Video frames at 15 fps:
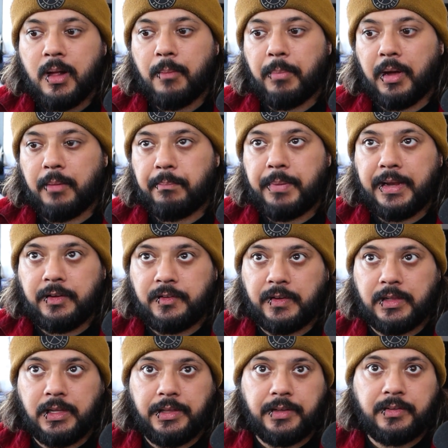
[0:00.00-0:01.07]
But
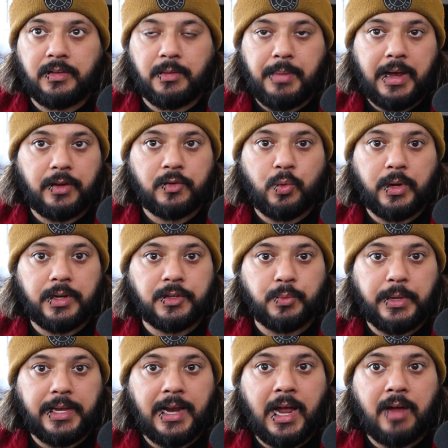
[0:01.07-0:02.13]
basically, this is about as quick as
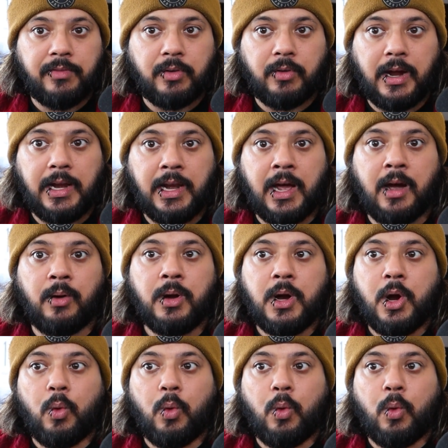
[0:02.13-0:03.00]
we can have it right now,